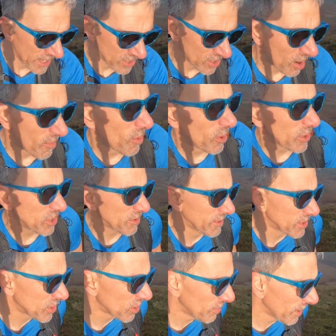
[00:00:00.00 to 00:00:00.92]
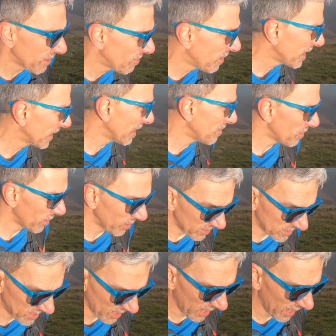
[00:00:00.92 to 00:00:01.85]
It's not much of a summit really,
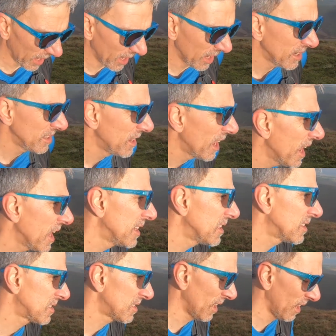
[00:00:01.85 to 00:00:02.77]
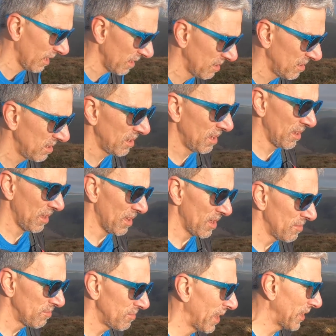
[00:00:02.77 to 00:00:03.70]
but yeah, it's
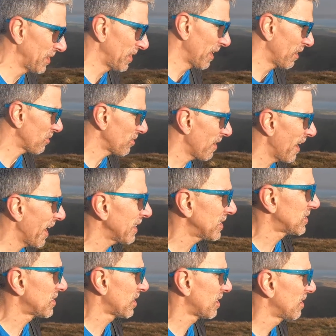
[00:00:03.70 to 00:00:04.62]
Bannerdale Crags.